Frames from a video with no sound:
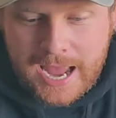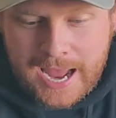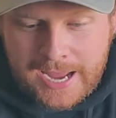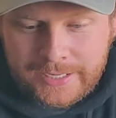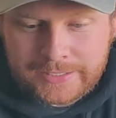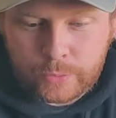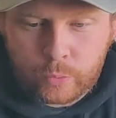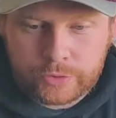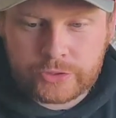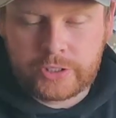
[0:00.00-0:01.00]
and
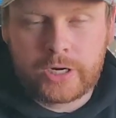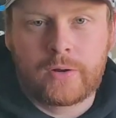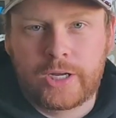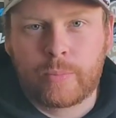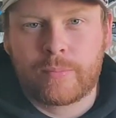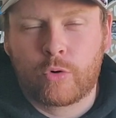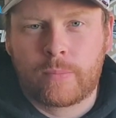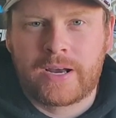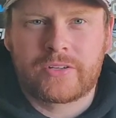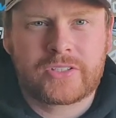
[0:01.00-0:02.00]
wants to know a little bit more
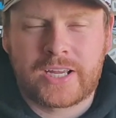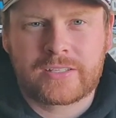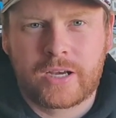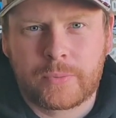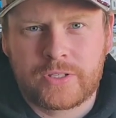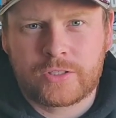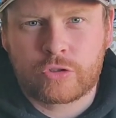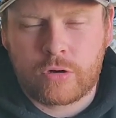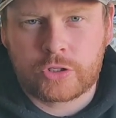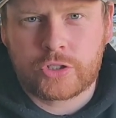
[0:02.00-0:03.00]
about the setup and the
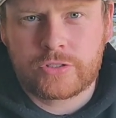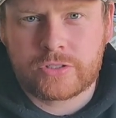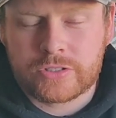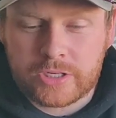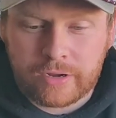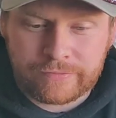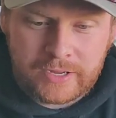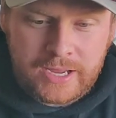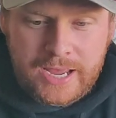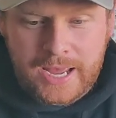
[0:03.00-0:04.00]
instructions and stuff.